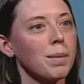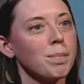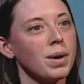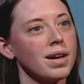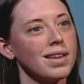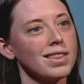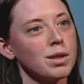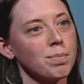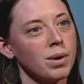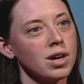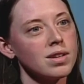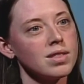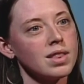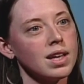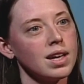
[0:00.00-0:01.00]
But the
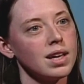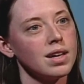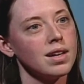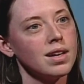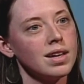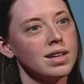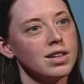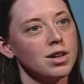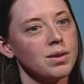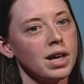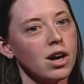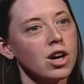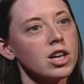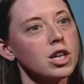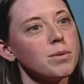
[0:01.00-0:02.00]
part that
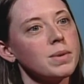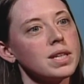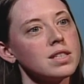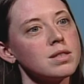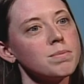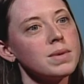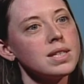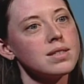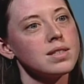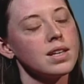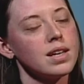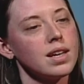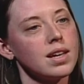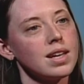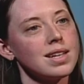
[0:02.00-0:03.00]
that argument is
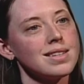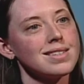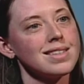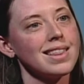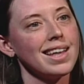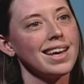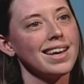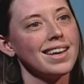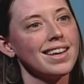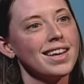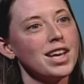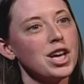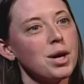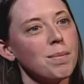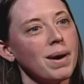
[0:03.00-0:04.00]
missing is that
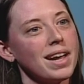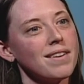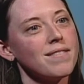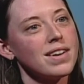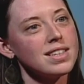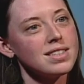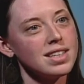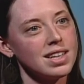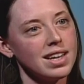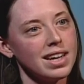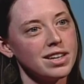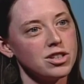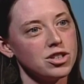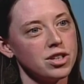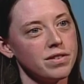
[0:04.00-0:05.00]
by investing in
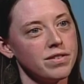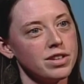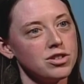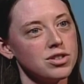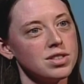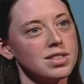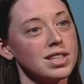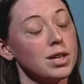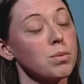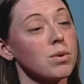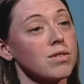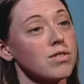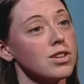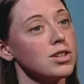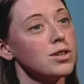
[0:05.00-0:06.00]
energy efficiency,
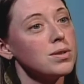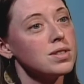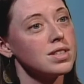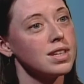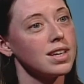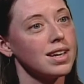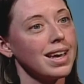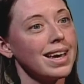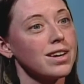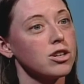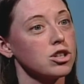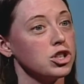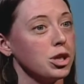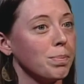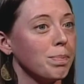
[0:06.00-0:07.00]
we're reducing
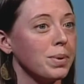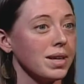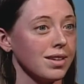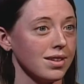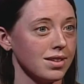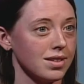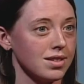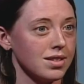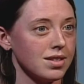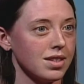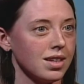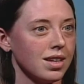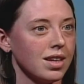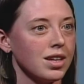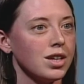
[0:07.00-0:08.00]
energy bills.
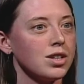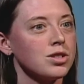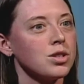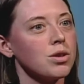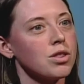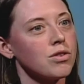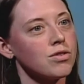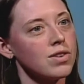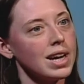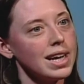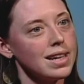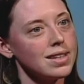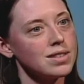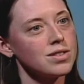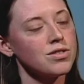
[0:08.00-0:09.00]
Right. So the
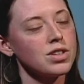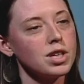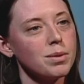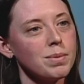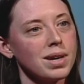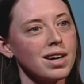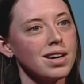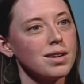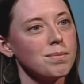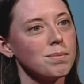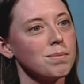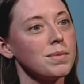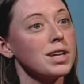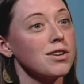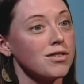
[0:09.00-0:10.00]
rates really
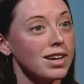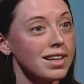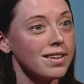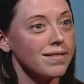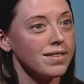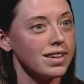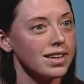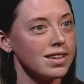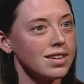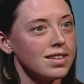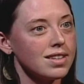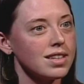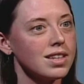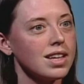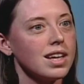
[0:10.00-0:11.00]
become
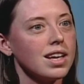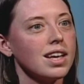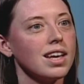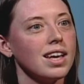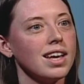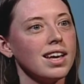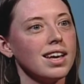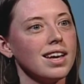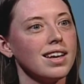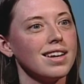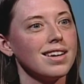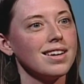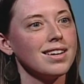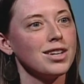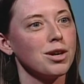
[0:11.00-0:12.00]
irrelevant.
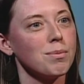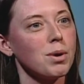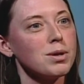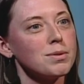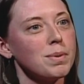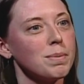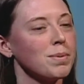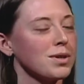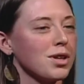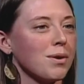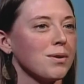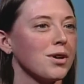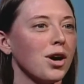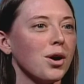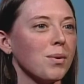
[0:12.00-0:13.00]
And most people
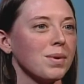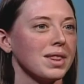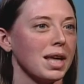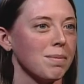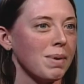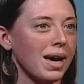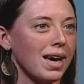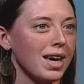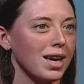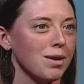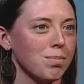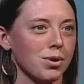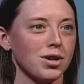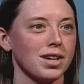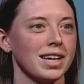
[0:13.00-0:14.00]
don't know what they pay
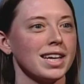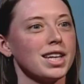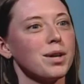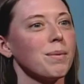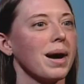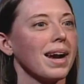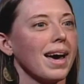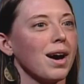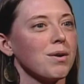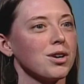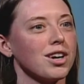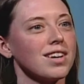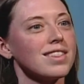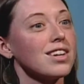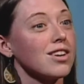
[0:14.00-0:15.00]
per kilowatt
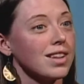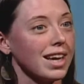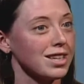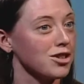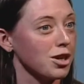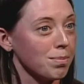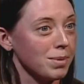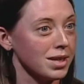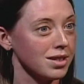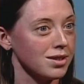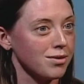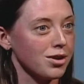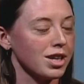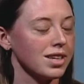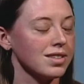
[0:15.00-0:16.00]
hour on their electric
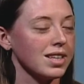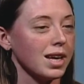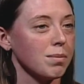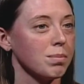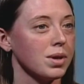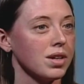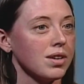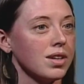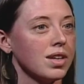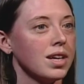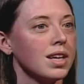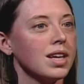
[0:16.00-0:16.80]
bills, for example.